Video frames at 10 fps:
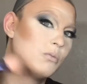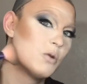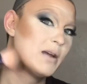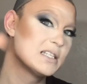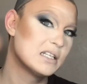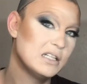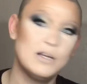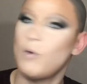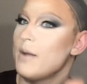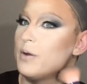We're
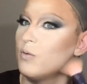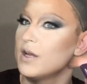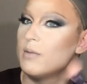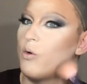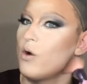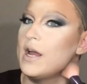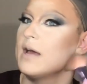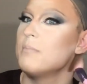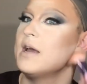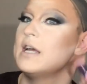basically wiping away the boy
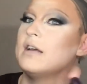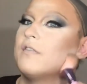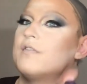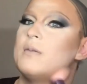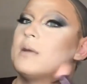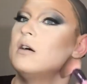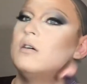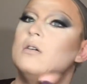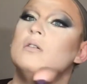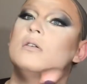and making female.